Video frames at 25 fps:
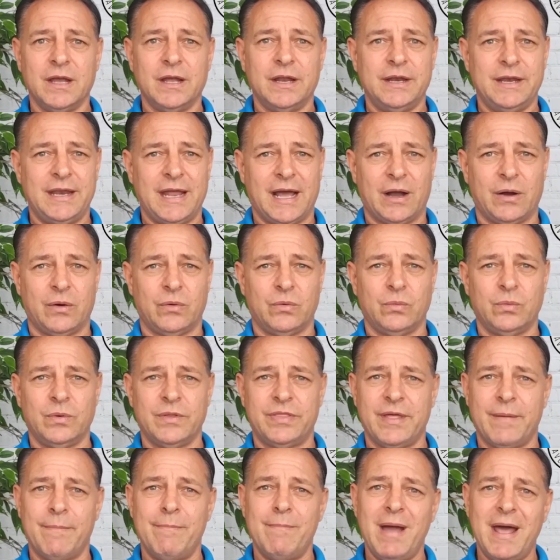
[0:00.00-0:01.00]
Now, with
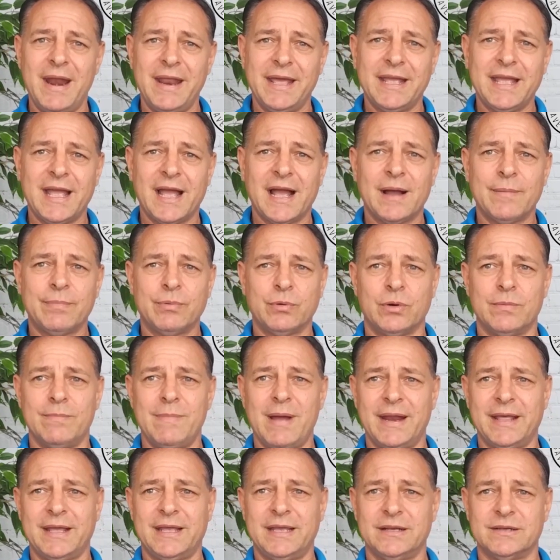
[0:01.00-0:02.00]
a Medigap or
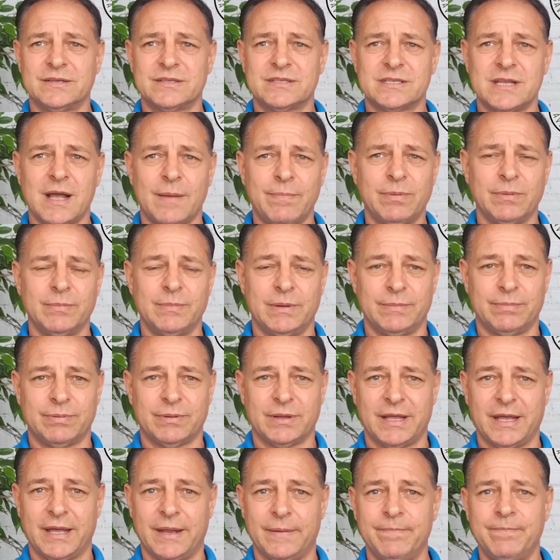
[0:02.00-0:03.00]
Medicare supplement
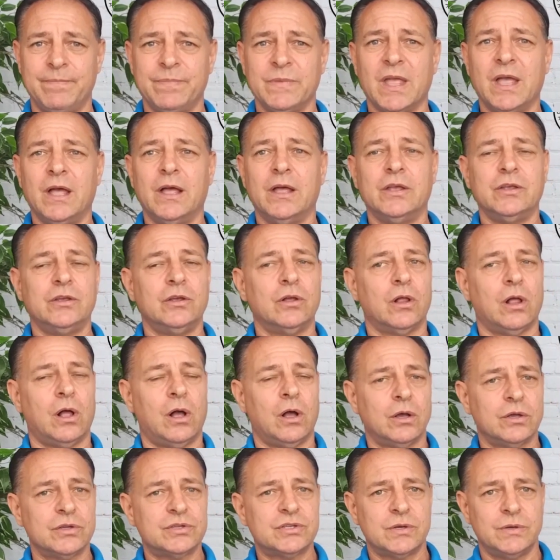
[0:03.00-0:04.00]
plan, you'll
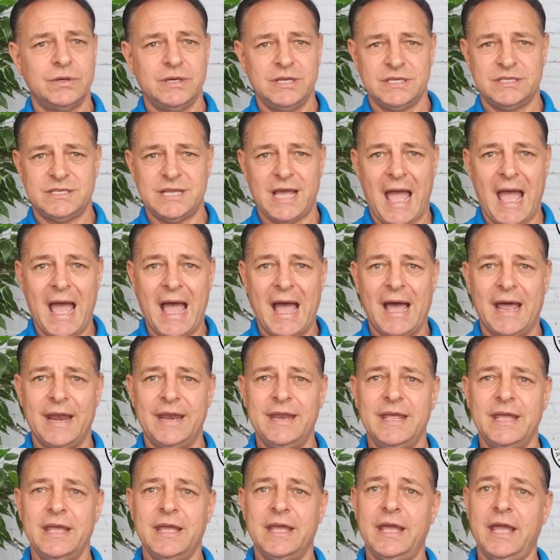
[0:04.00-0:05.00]
also need to
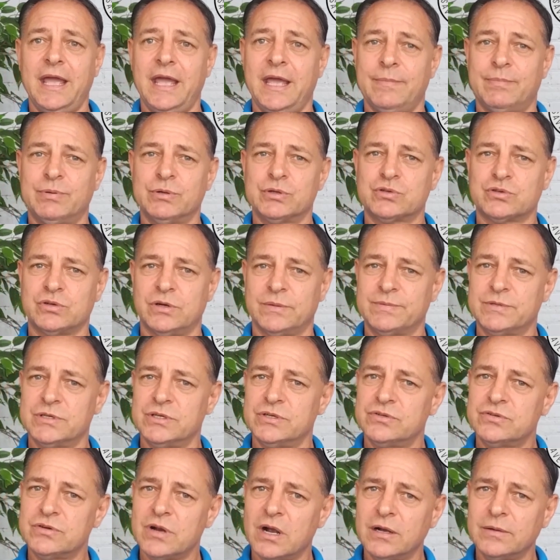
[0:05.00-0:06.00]
add a
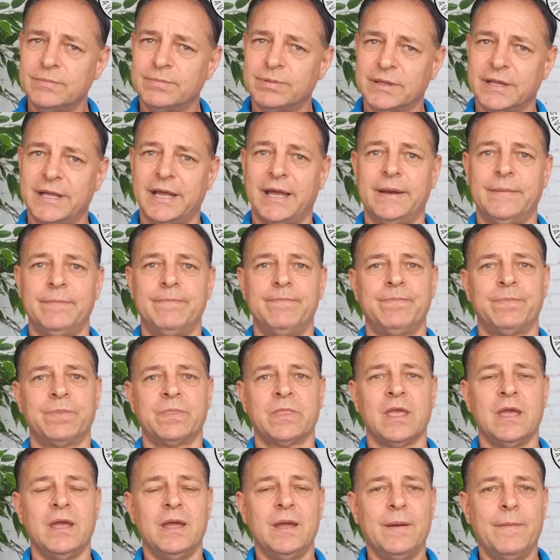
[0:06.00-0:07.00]
prescription drug plan.
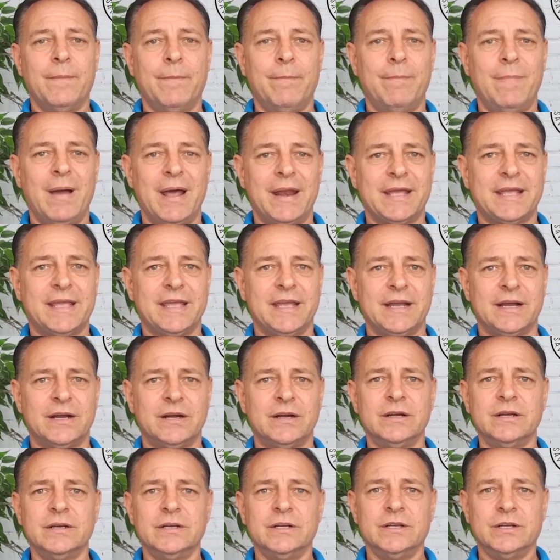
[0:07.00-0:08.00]

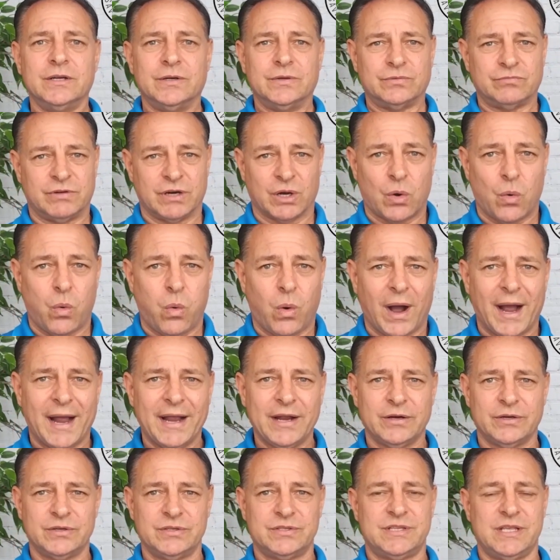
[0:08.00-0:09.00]
Medicare
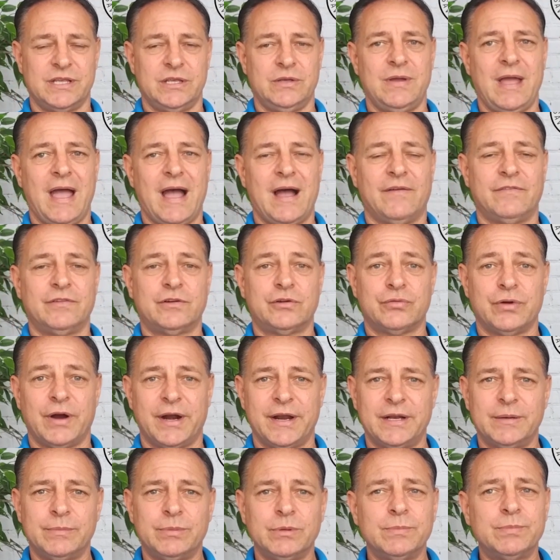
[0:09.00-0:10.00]
requires that you have a
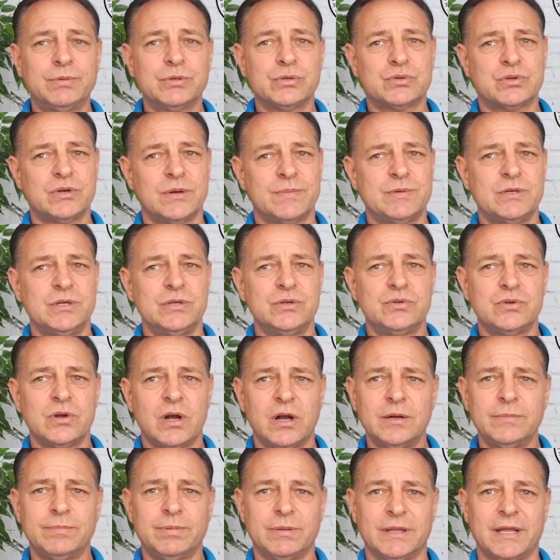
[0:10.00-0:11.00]
creditable prescription
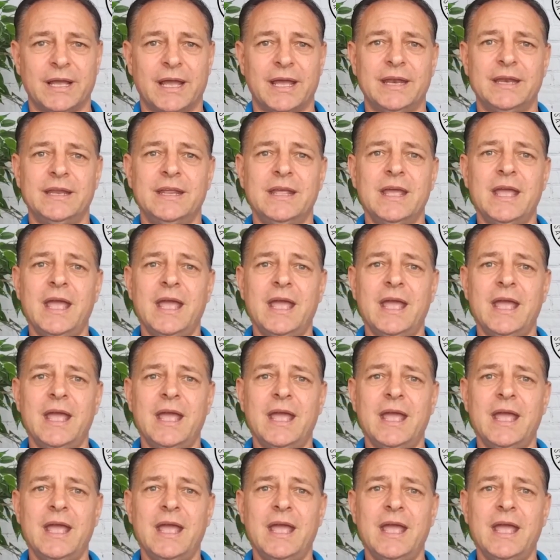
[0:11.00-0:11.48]
drug plan